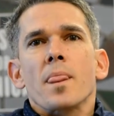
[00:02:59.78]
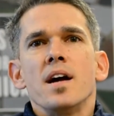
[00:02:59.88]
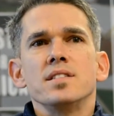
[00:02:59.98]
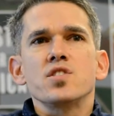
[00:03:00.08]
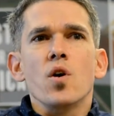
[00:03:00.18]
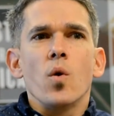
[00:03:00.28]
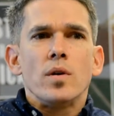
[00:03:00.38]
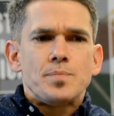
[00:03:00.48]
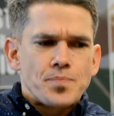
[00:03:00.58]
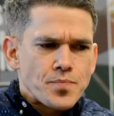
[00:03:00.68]
And
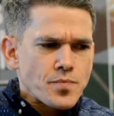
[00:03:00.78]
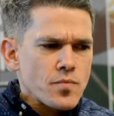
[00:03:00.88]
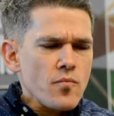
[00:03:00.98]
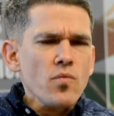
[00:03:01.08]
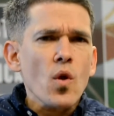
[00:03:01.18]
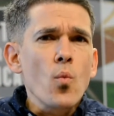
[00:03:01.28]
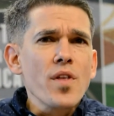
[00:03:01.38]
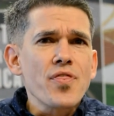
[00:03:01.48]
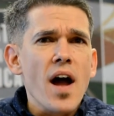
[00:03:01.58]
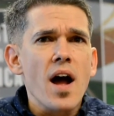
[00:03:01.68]
so
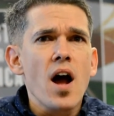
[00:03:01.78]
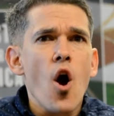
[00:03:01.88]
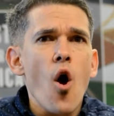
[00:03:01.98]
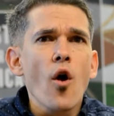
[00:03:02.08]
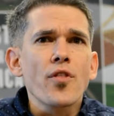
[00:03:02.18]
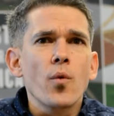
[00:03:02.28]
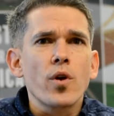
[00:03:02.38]
with that, all that